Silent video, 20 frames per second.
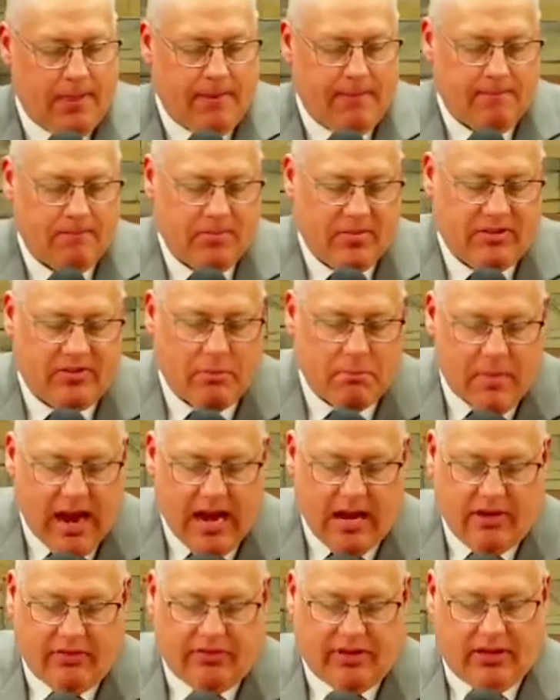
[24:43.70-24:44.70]
It's
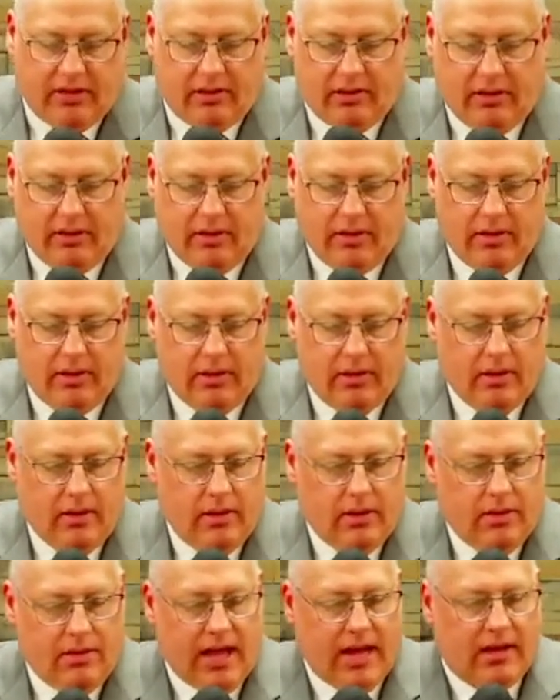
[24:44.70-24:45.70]
amazing.
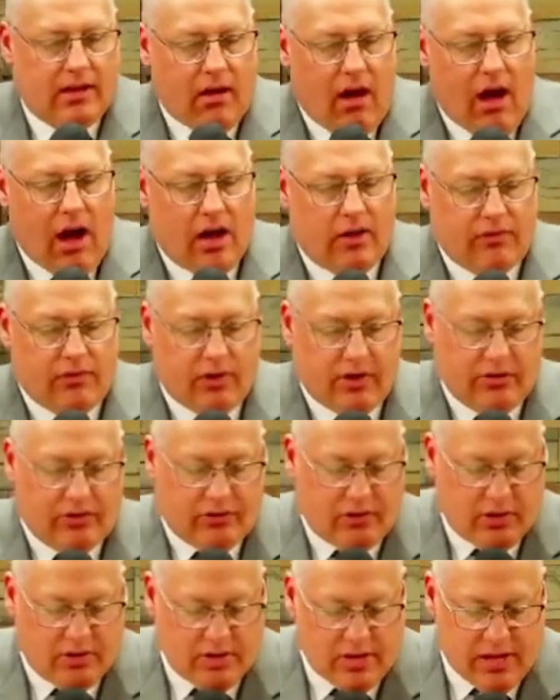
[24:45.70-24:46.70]
Thank God for his
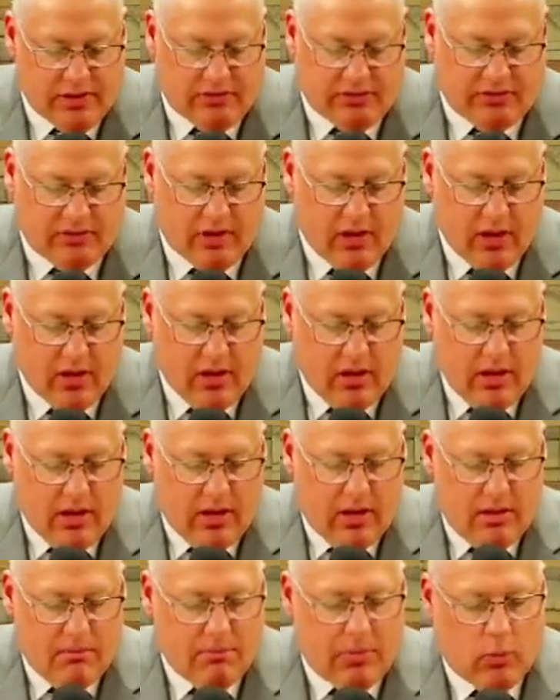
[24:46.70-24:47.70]
goodness.
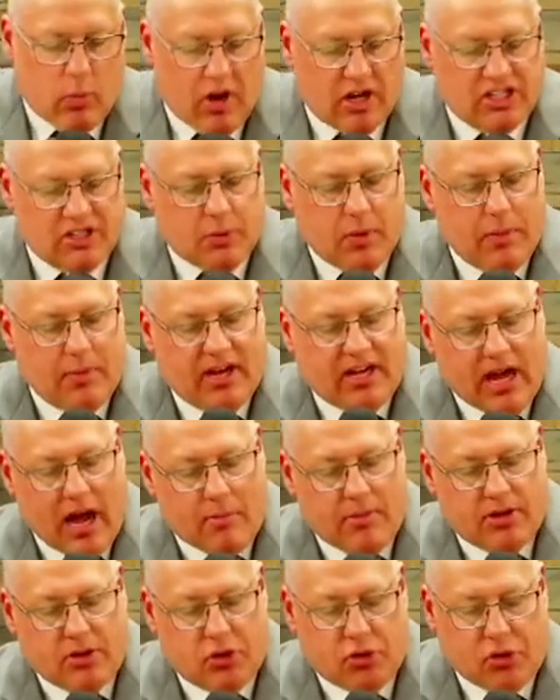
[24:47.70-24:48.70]
But once we become a
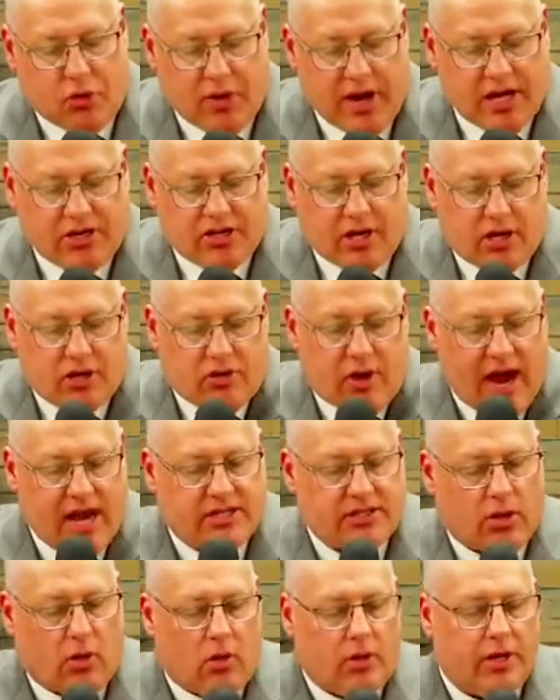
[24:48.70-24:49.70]
new creation in Christ, the
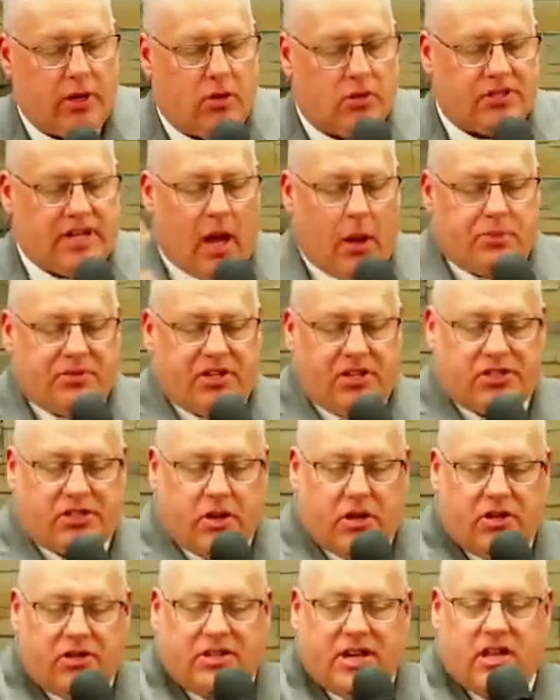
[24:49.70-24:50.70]
Holy Ghost helps us to
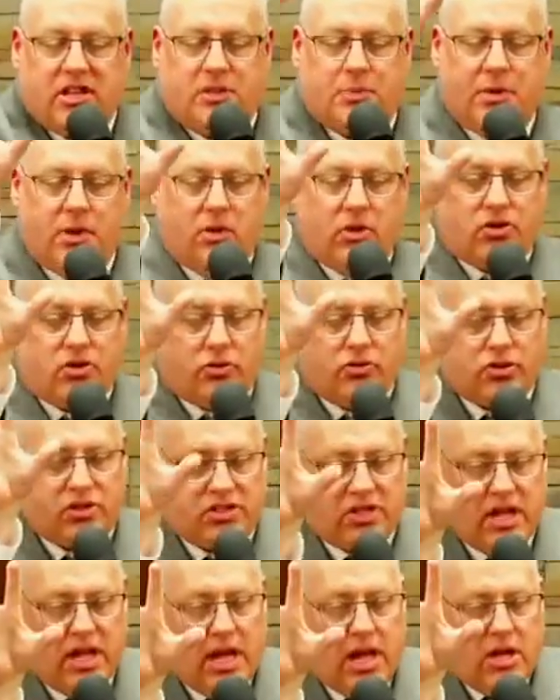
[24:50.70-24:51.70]
understand the spiritual t-
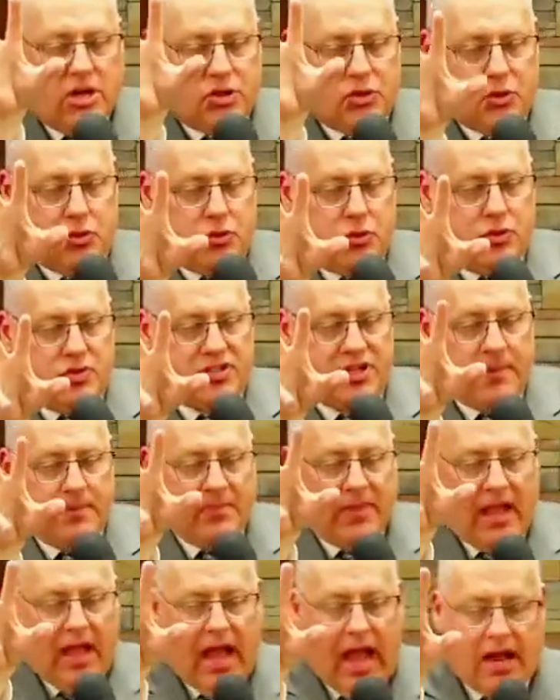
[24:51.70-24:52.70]
truths
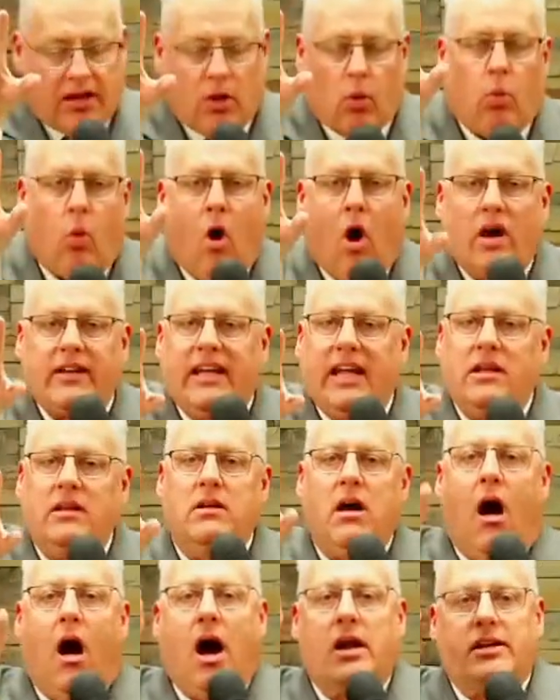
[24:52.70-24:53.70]
and to walk in
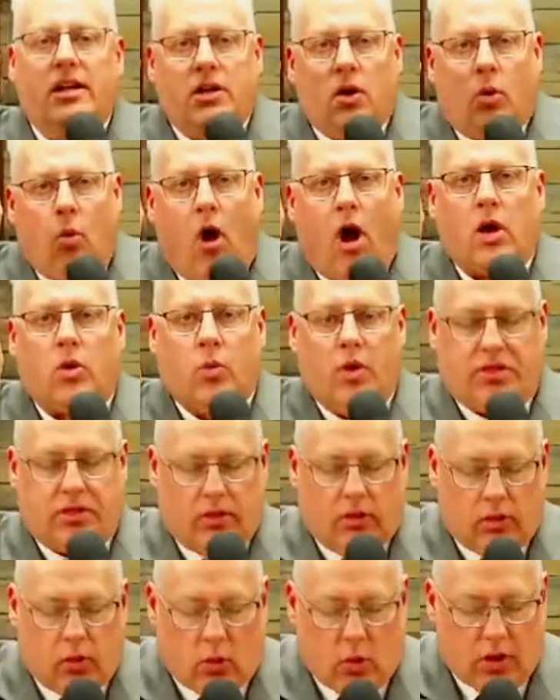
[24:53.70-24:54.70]
God and to walk with the
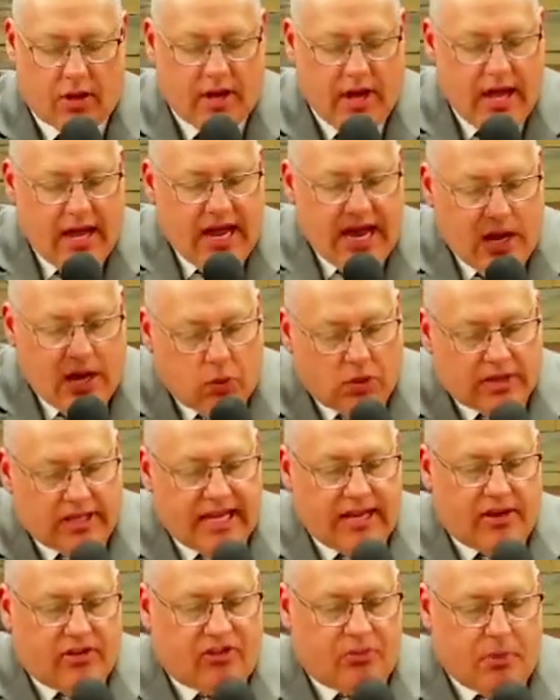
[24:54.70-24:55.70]
Lord. He will lead
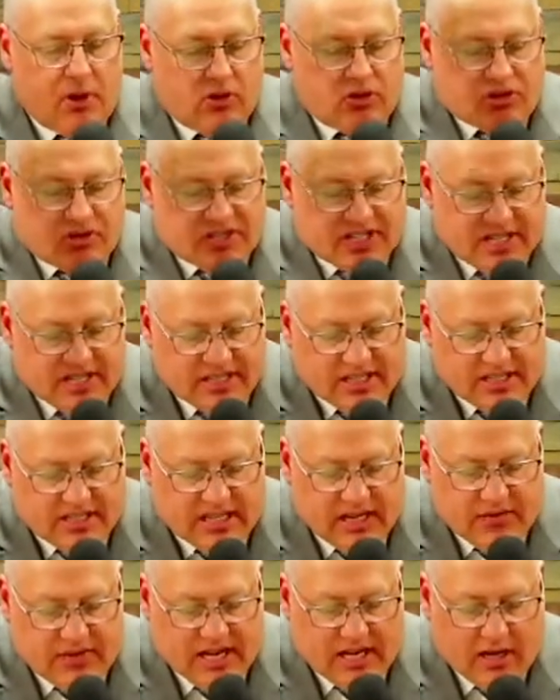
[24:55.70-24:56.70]
us. Spiritual
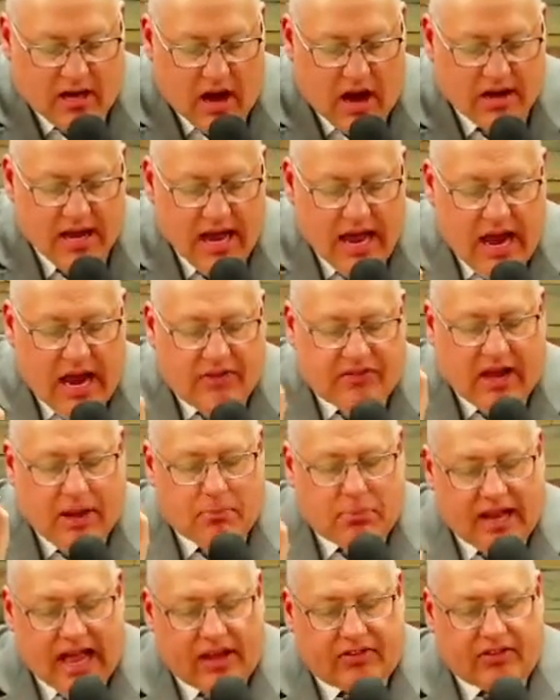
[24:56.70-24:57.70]
sensitivity to God is a
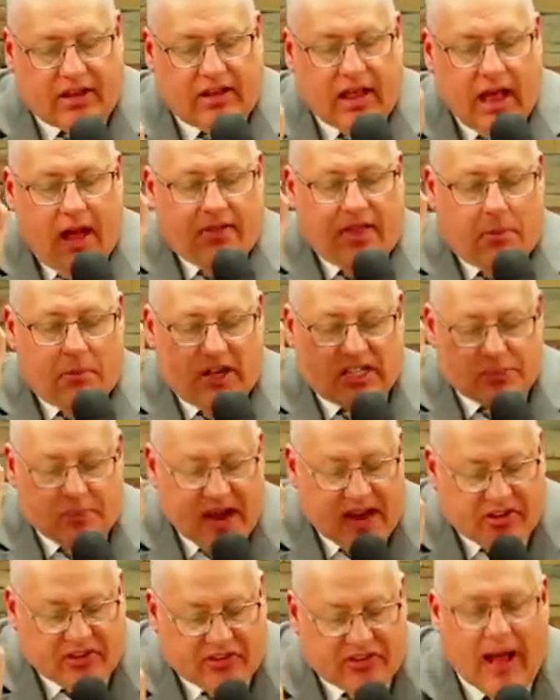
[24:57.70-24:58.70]
blessing that must be
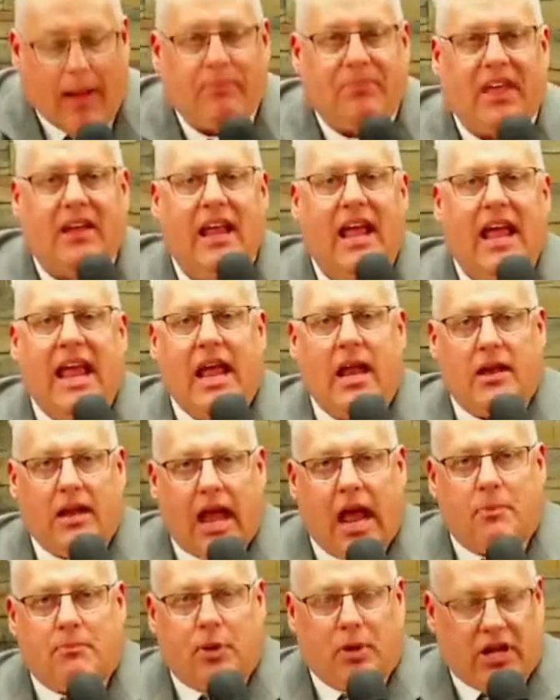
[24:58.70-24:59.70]
accepted and,
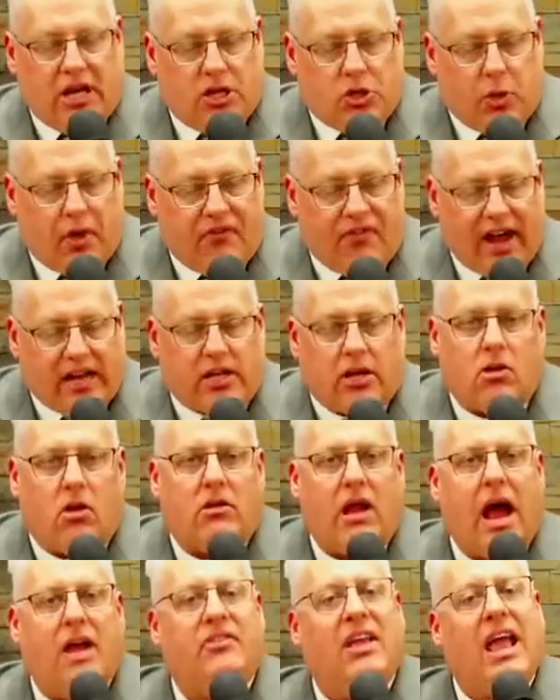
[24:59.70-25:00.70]
and put into effect in our
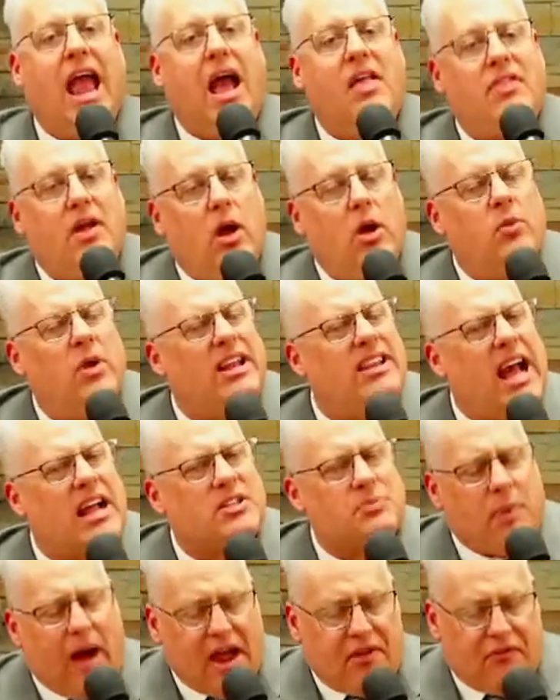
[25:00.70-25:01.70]
lives, and, and that's
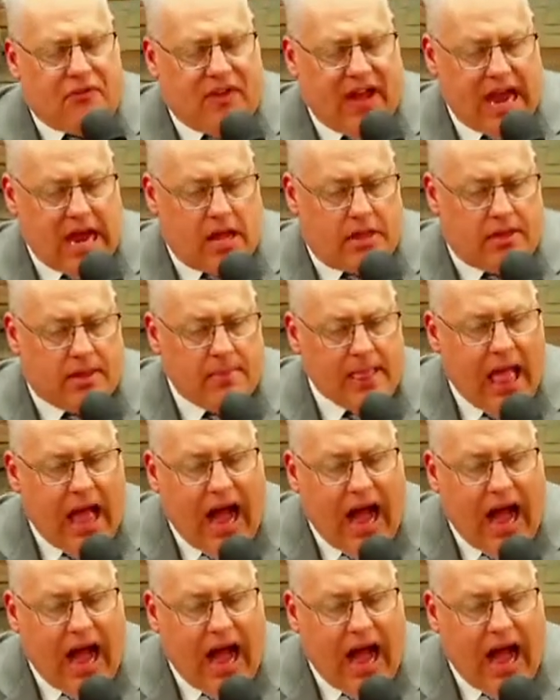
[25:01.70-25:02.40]
by faith.